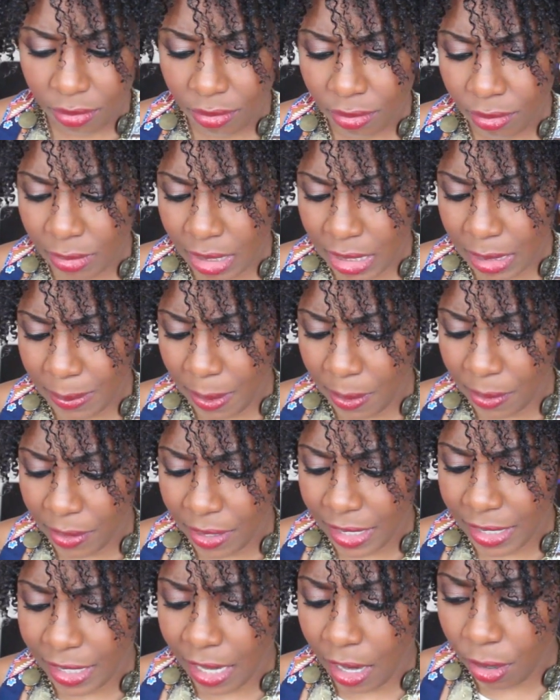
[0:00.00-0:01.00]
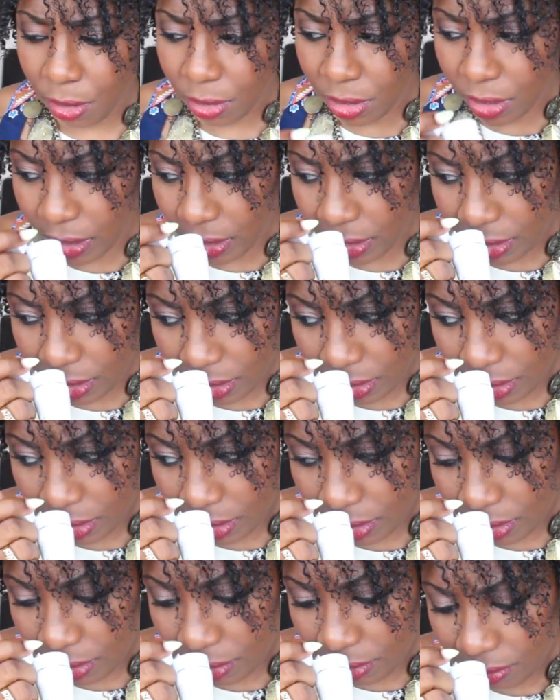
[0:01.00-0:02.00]
Mmm, this smells good y'all, hold on.
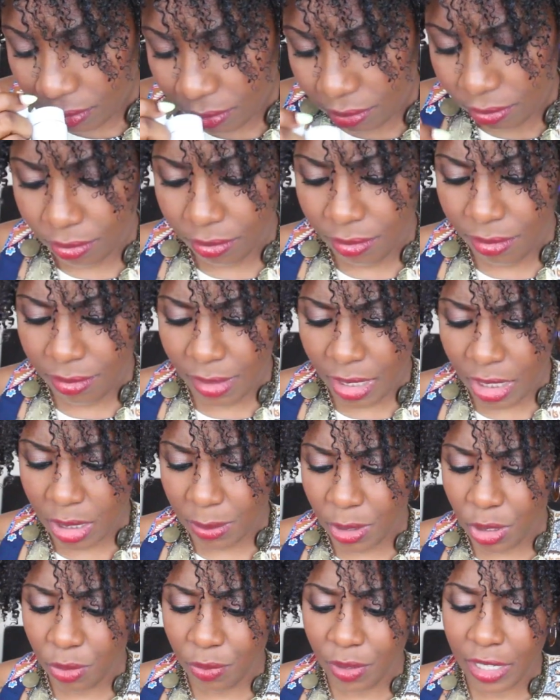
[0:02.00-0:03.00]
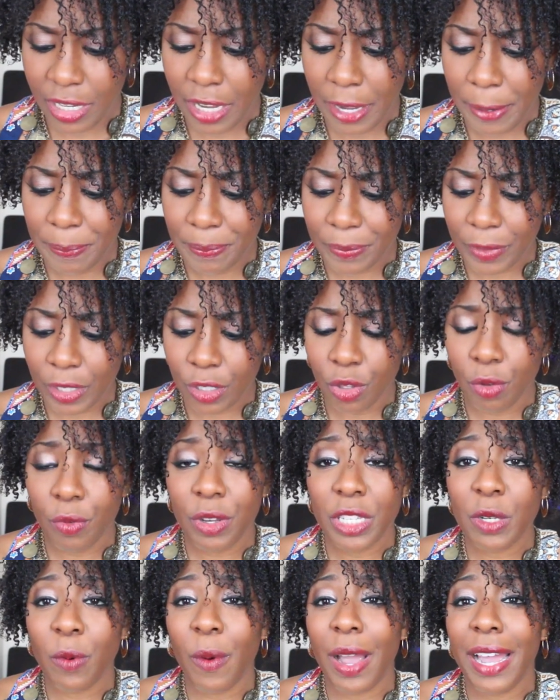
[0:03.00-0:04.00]
Mm, this smells really good. The
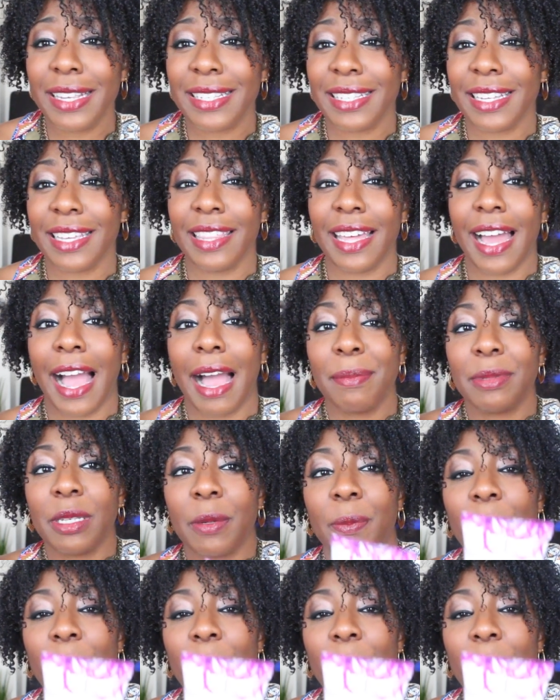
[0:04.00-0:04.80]
reason why I say that I'm